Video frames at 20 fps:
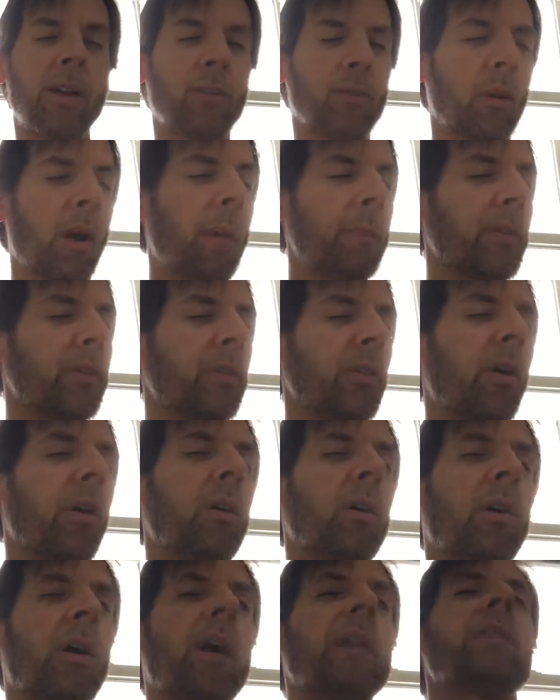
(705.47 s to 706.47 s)
drop the
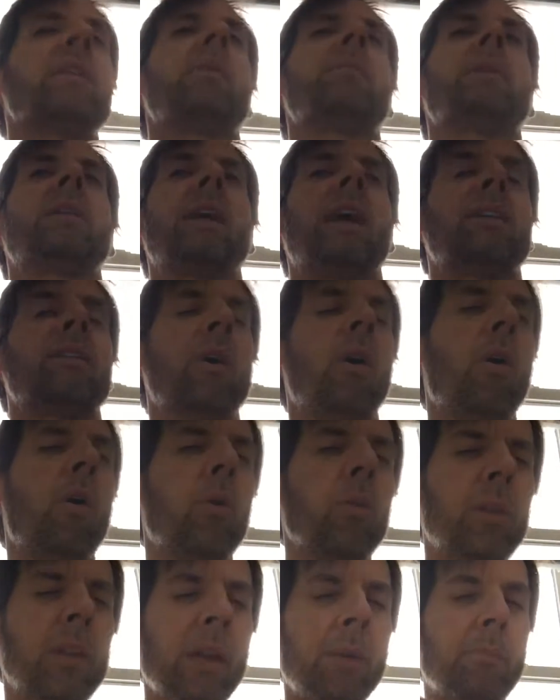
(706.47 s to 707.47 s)
salt content, but that's
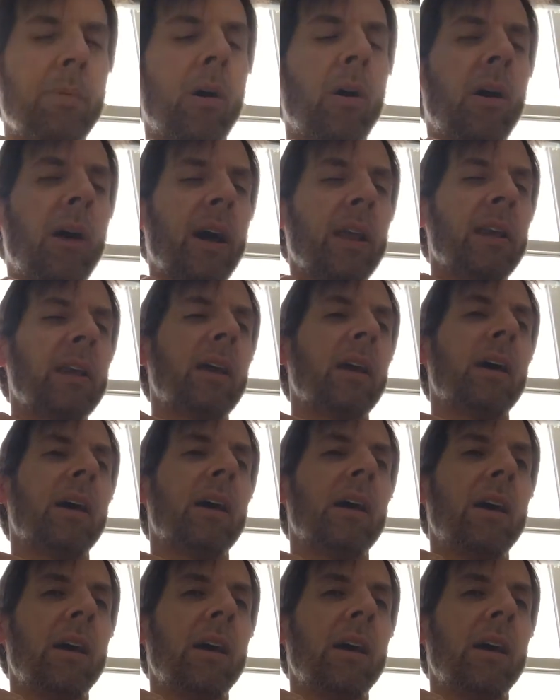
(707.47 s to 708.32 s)
only upon